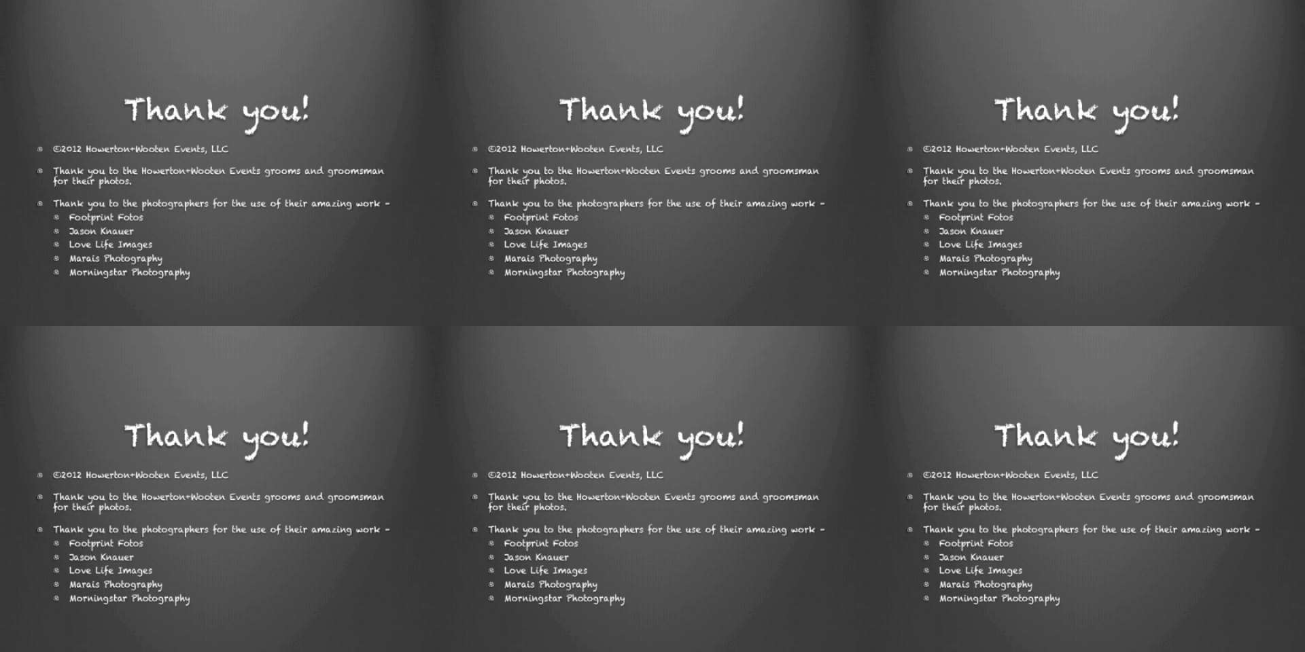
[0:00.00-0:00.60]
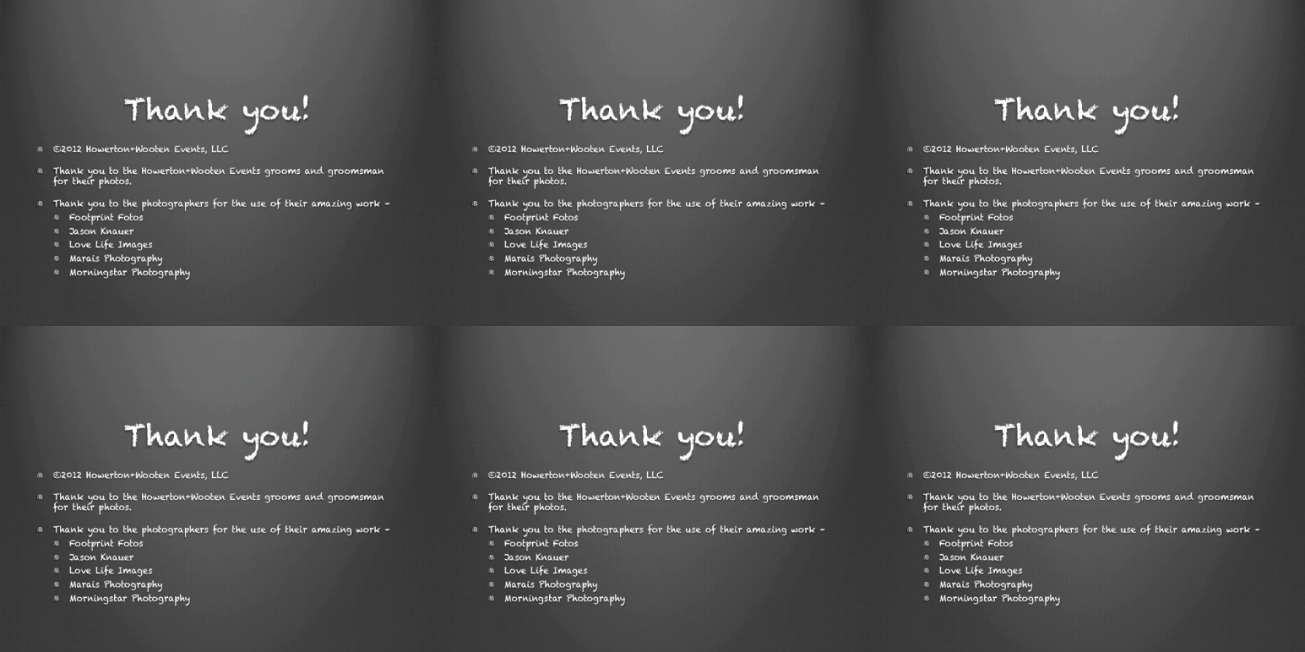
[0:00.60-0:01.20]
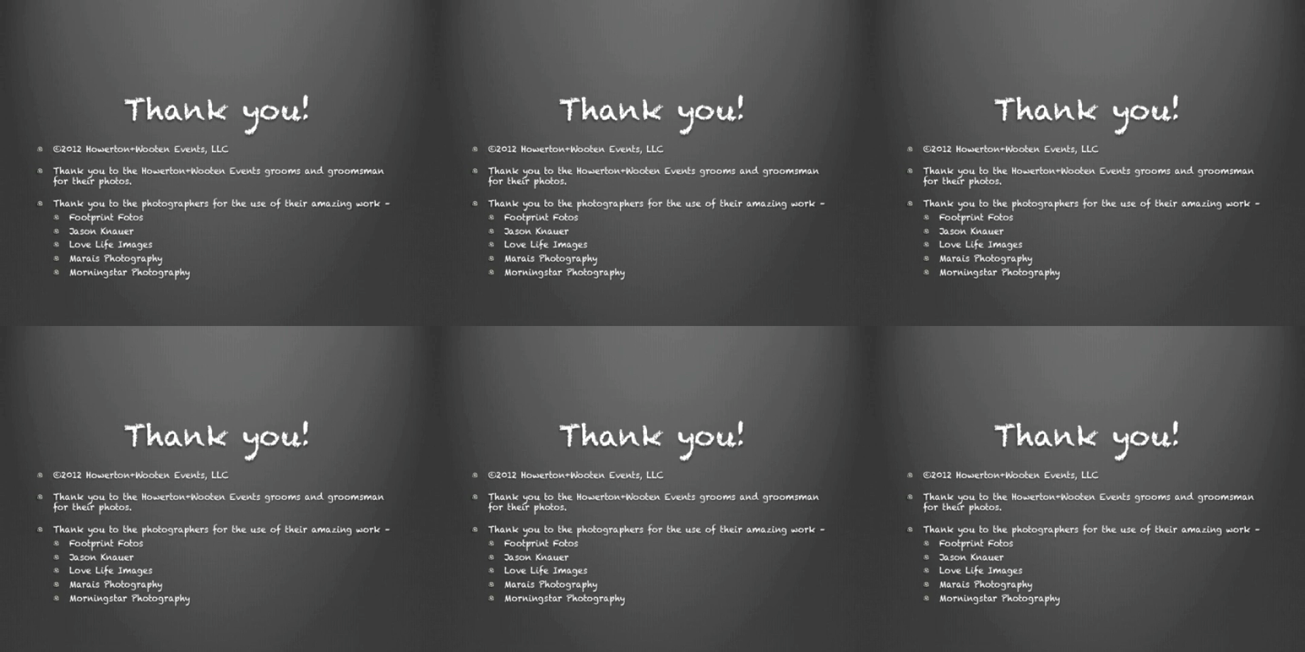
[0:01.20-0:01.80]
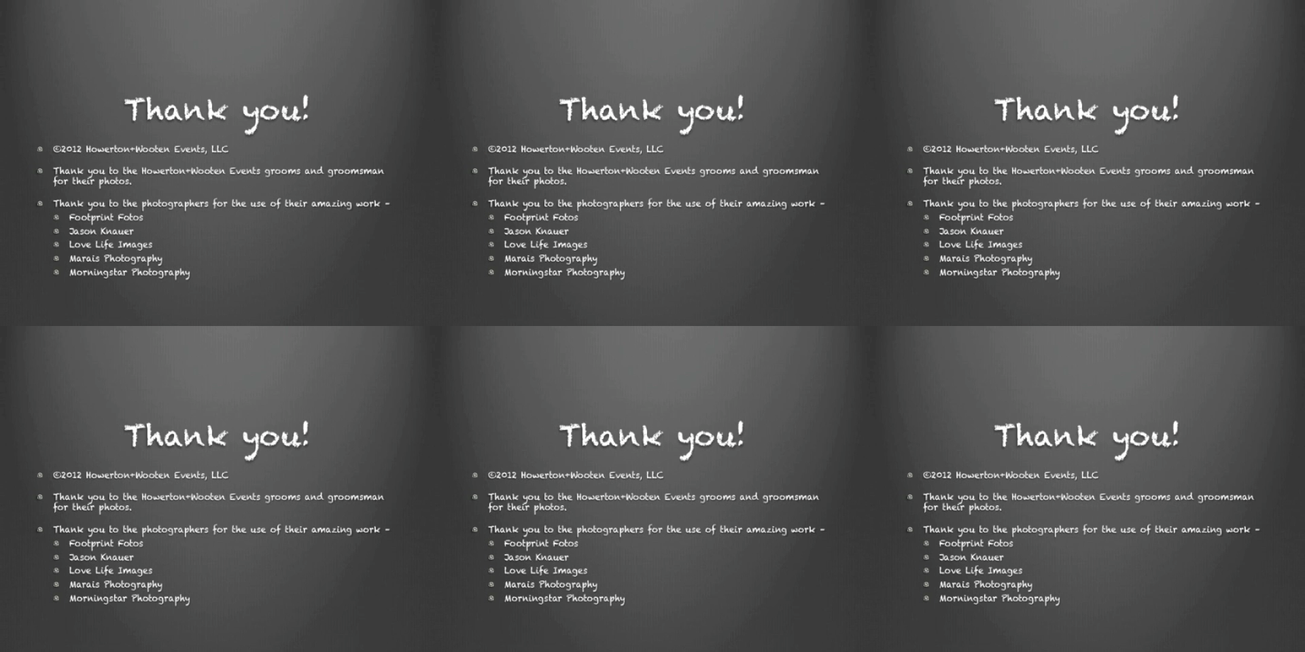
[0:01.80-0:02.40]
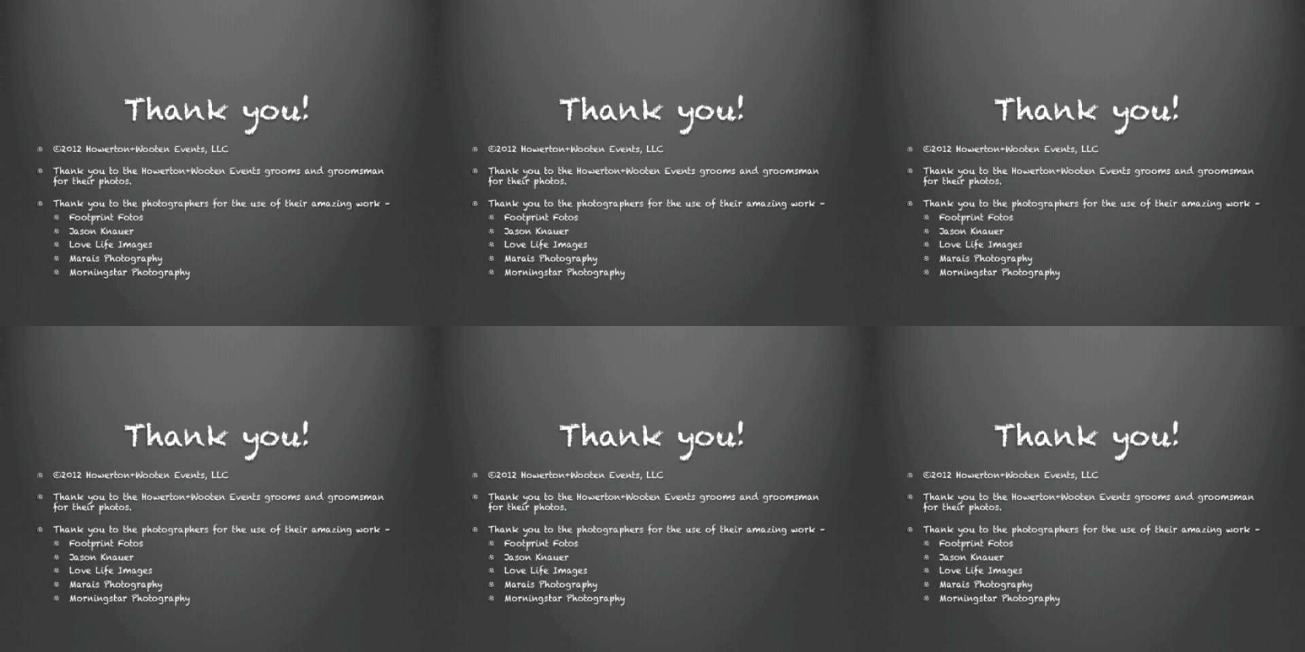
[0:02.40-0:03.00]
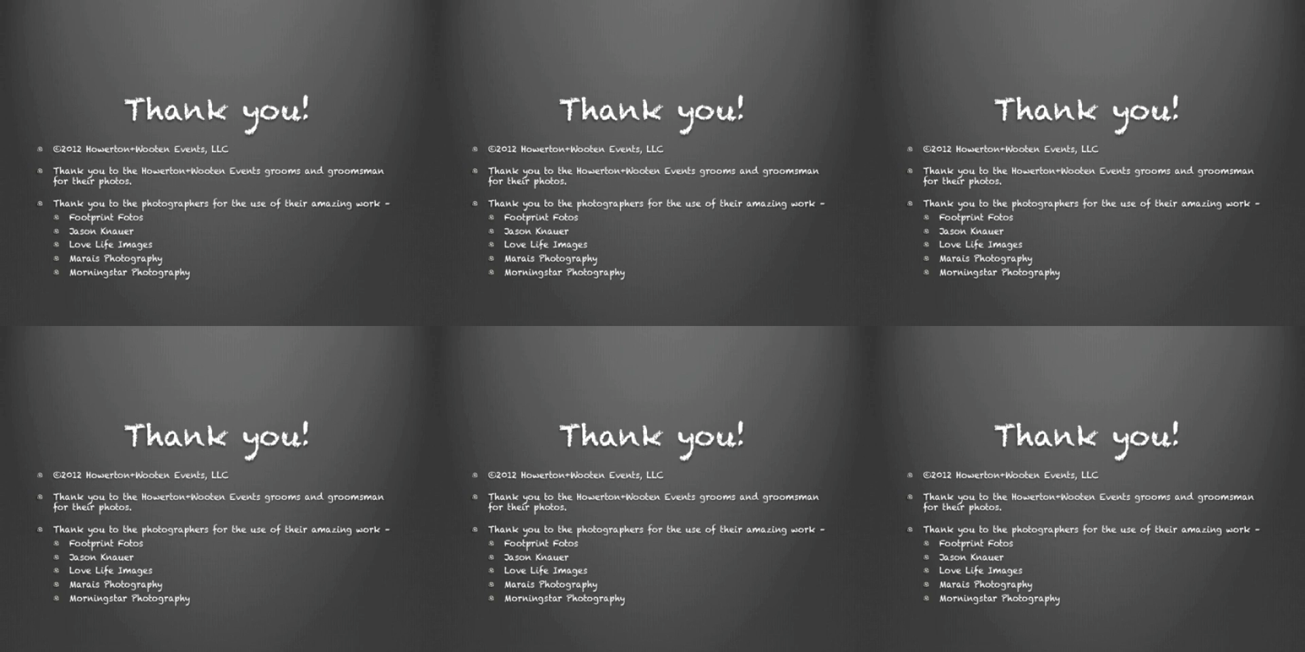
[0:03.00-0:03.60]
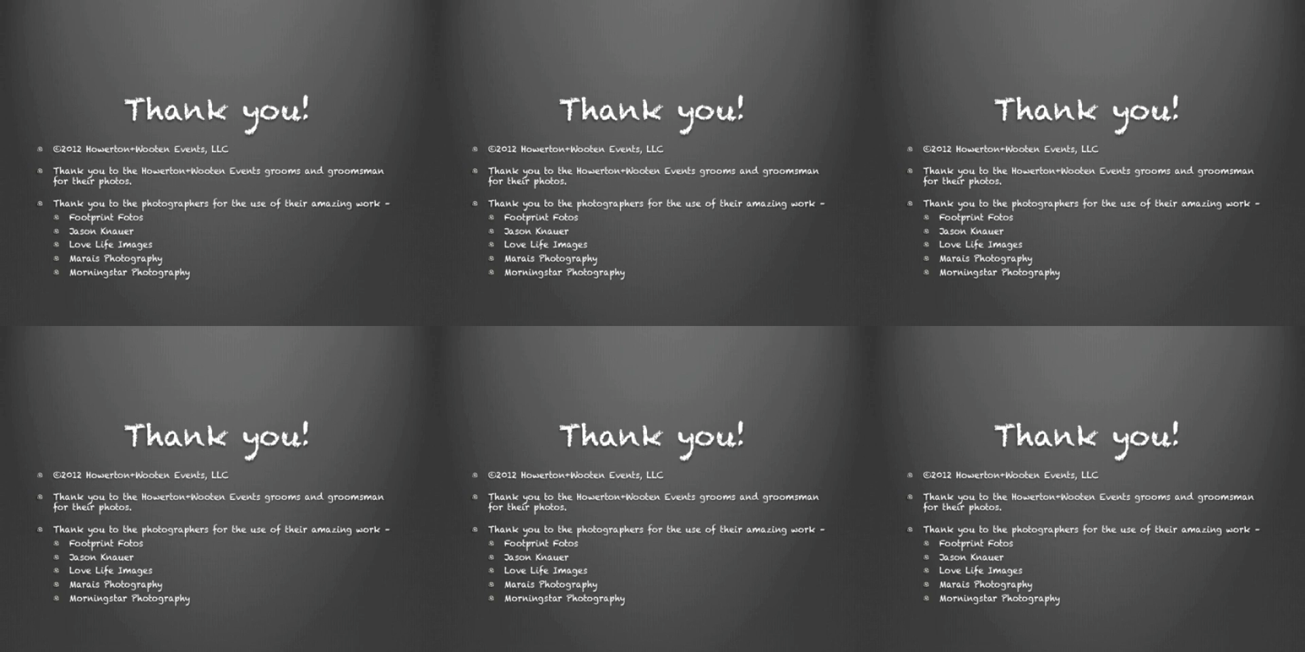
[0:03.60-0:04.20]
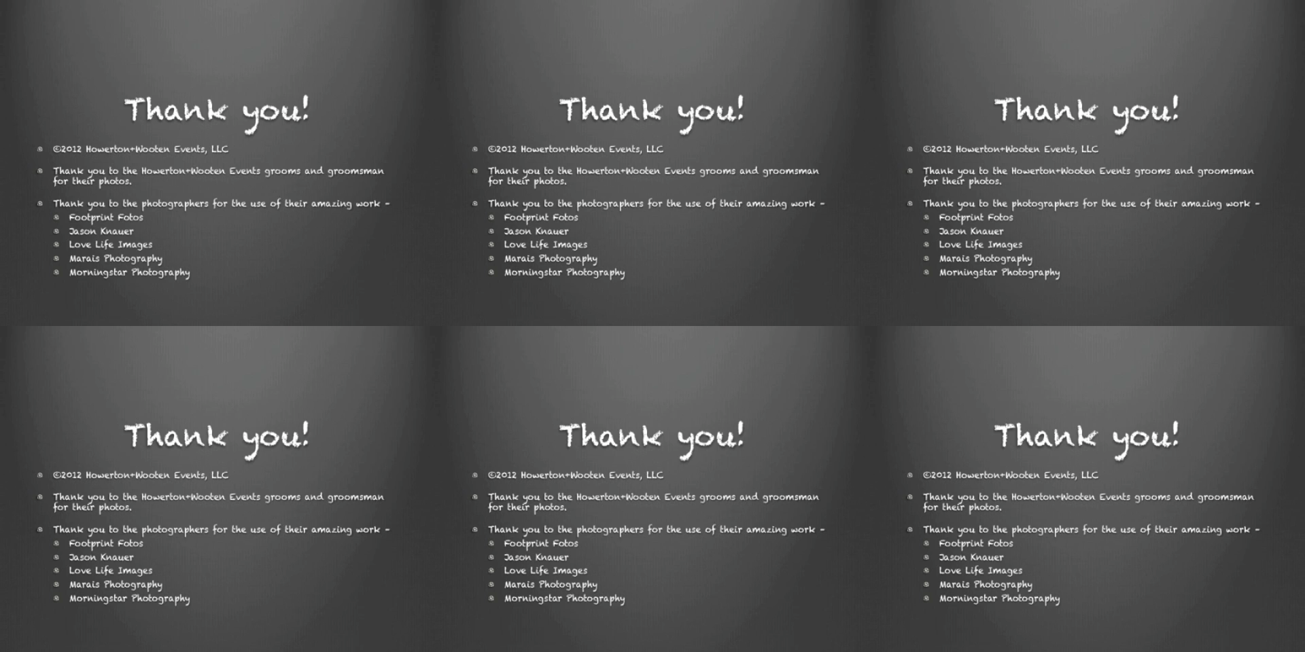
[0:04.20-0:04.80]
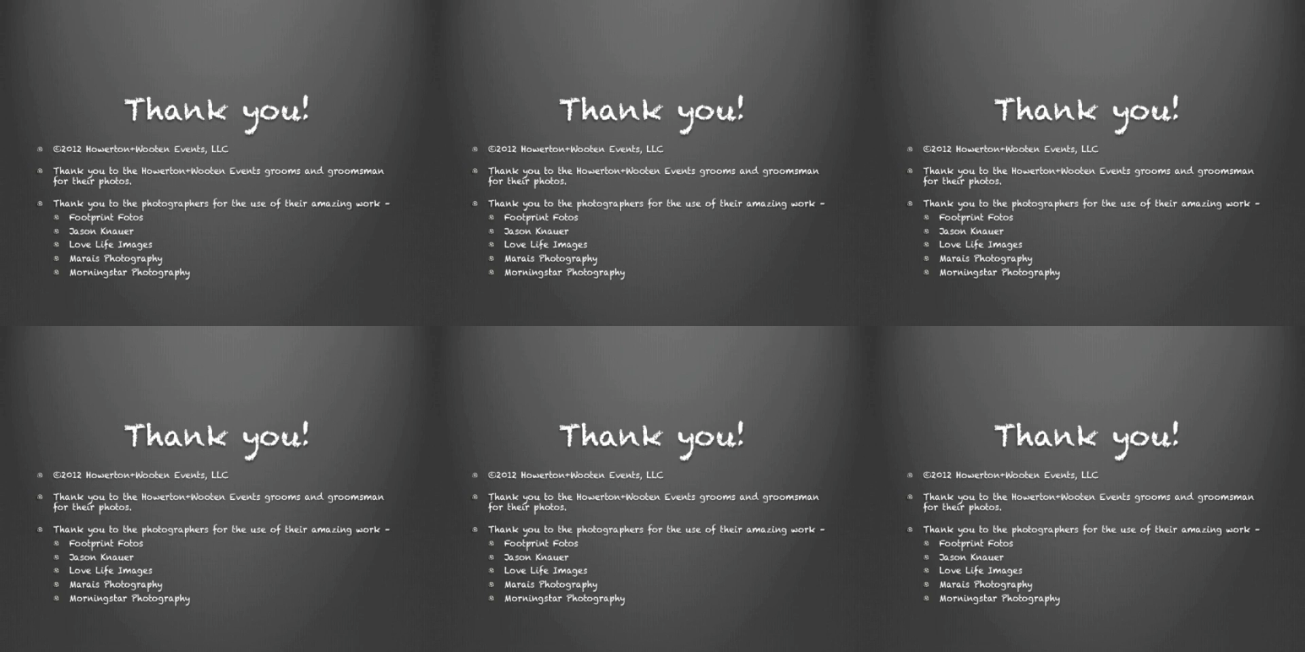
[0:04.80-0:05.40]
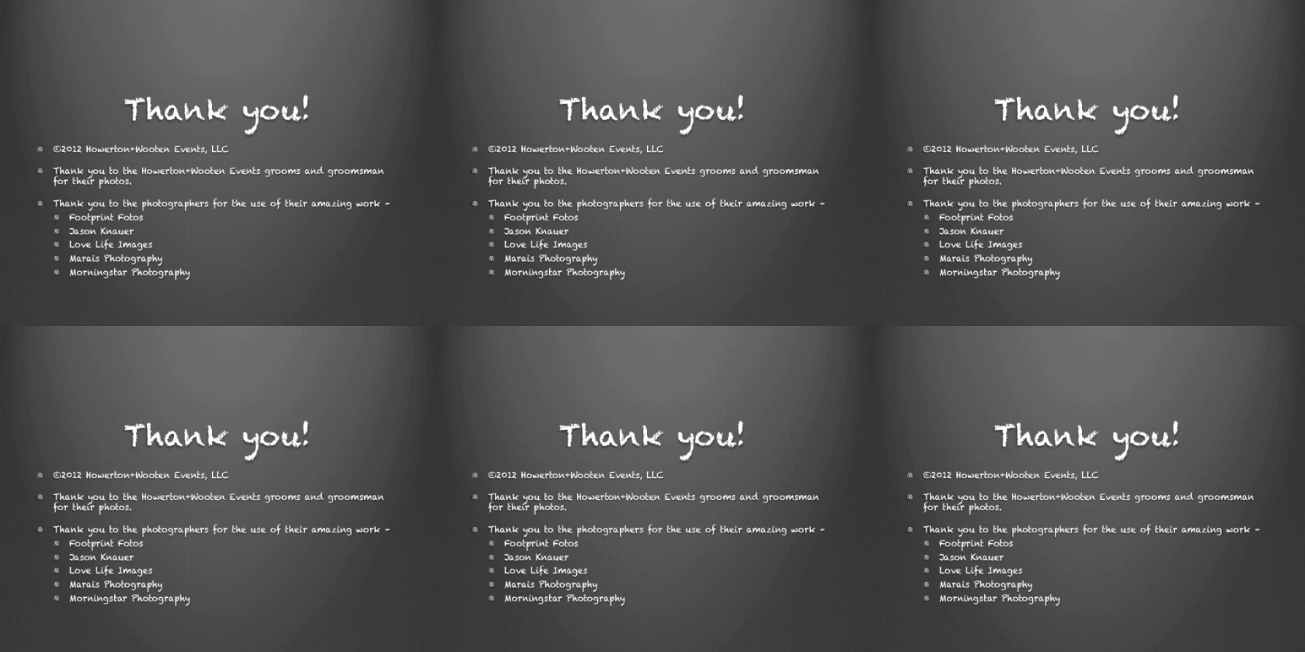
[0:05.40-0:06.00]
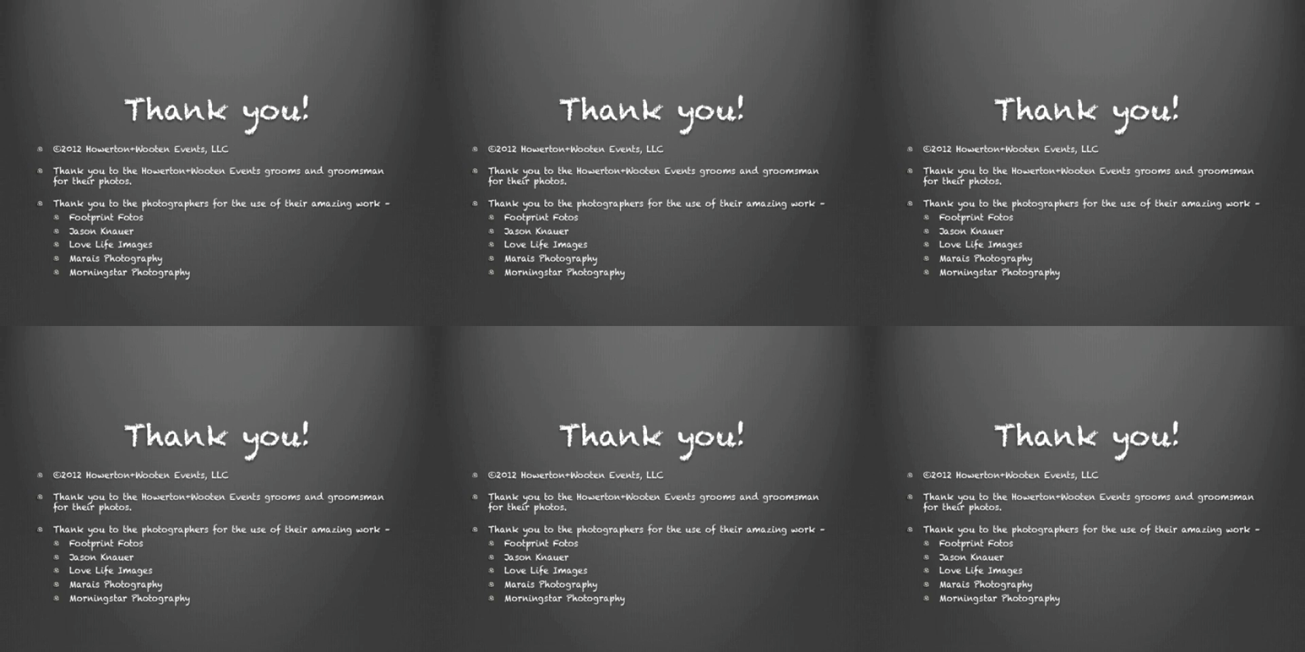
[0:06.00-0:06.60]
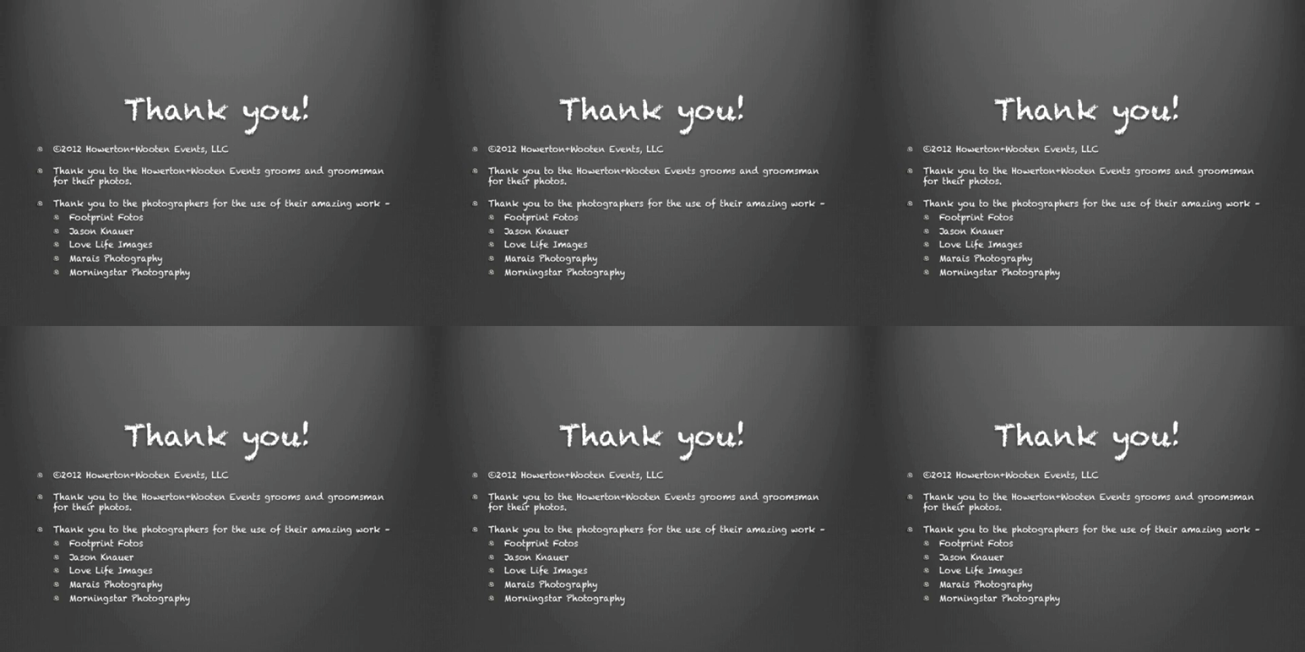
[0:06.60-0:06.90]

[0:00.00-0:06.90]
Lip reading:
No face is visible, so there are no lips to read.